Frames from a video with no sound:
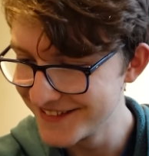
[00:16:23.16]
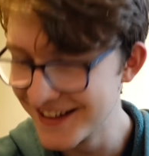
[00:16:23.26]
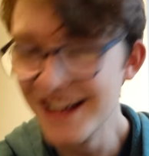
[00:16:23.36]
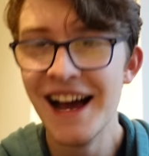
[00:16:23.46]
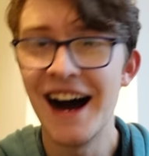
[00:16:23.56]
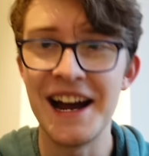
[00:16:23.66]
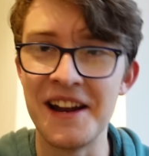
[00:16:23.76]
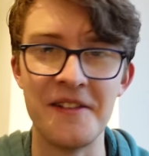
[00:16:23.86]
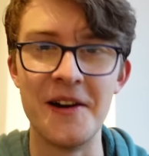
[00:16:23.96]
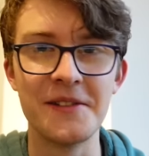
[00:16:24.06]
I
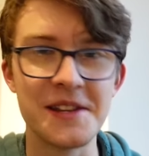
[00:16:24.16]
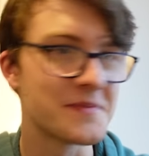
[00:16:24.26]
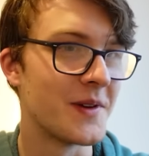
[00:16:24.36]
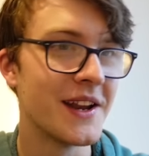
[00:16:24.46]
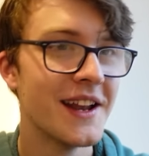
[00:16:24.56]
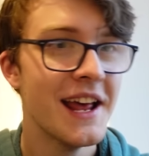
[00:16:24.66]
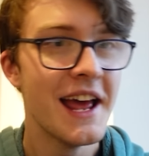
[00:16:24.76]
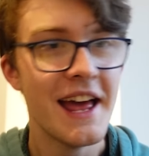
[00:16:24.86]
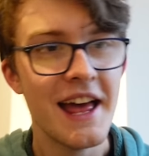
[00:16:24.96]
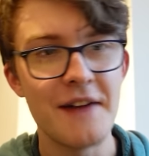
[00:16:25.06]
don't know at this point.
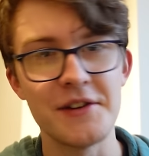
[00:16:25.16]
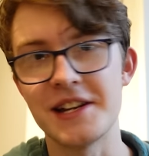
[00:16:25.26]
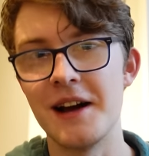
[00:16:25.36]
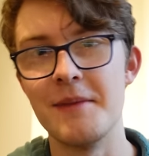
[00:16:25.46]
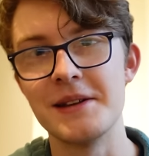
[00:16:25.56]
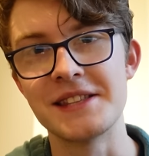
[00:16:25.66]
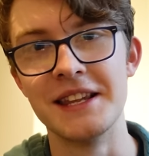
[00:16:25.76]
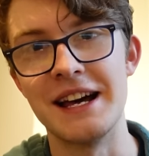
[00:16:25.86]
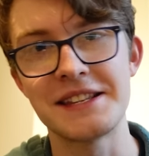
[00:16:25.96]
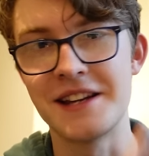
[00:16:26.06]
Every time it's the
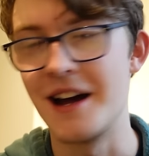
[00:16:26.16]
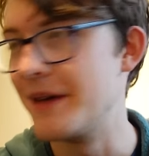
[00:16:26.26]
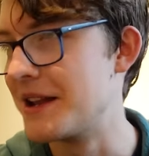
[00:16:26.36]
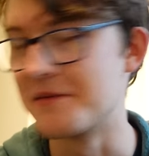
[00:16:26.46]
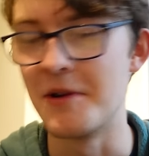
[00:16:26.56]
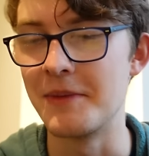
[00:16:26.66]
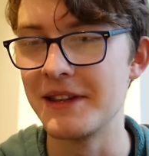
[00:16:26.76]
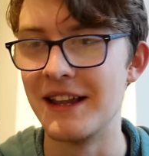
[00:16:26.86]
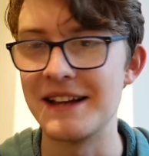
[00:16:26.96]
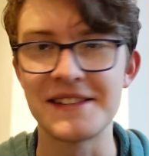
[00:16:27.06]
last time, it ends up not being
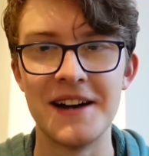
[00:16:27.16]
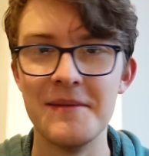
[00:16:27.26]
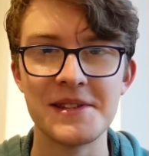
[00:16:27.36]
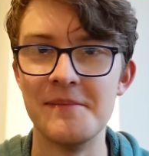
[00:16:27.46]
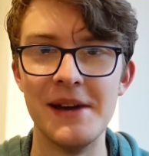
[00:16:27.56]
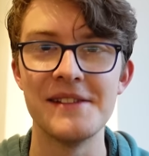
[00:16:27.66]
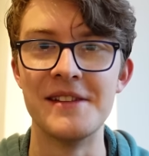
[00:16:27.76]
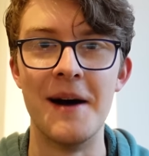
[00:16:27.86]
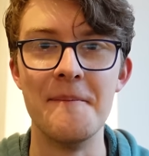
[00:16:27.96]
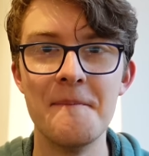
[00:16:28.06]
the last time. It's a bit
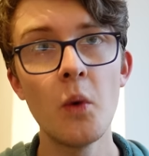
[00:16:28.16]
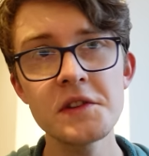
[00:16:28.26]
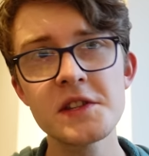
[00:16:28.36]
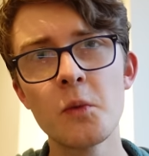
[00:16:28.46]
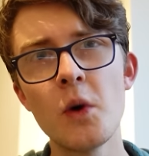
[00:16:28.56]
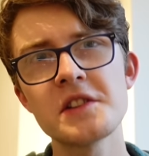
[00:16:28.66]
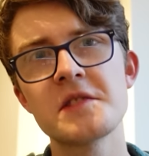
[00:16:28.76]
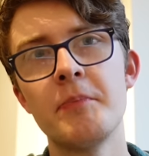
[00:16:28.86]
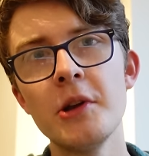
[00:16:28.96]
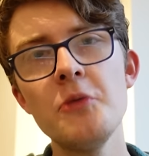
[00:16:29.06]
dumb. What's the
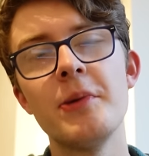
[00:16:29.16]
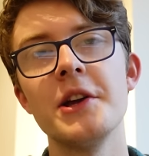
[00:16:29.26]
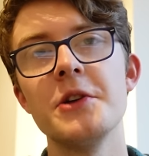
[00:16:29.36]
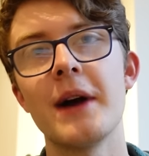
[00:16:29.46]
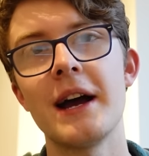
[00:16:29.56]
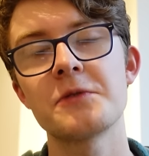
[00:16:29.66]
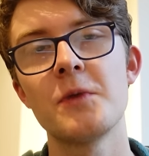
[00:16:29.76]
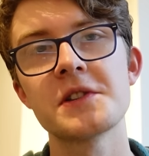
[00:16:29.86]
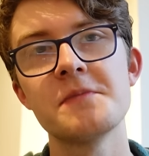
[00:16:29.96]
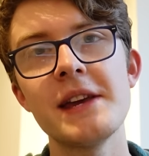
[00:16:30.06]
worst blooper you had
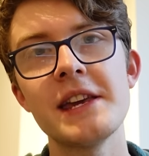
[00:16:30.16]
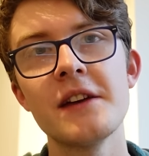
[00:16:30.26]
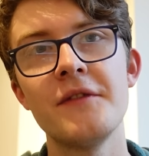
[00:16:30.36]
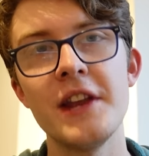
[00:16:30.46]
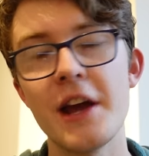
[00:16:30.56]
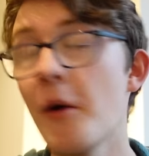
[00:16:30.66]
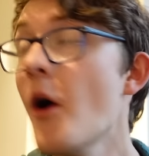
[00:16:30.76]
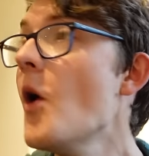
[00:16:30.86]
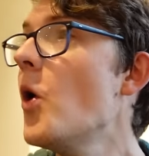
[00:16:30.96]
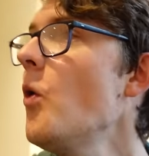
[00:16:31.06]
whilst making a video?
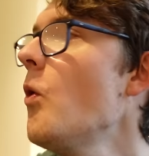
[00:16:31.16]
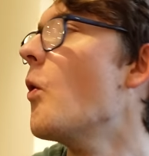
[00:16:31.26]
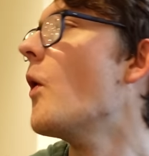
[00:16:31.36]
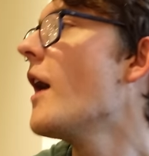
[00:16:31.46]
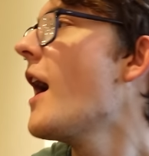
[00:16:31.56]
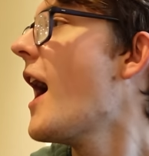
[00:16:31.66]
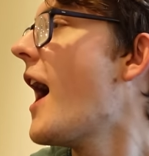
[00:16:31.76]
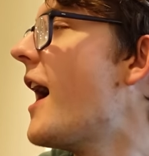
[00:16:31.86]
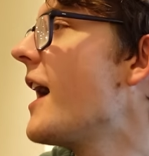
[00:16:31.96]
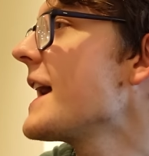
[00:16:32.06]
Ooh,
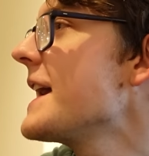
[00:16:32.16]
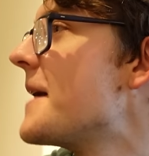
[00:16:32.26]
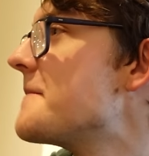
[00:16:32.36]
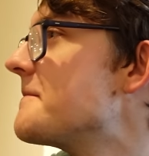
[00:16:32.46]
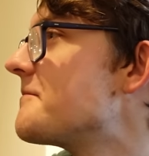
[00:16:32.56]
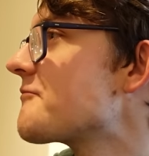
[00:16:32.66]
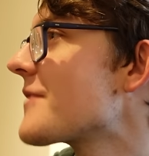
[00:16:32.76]
I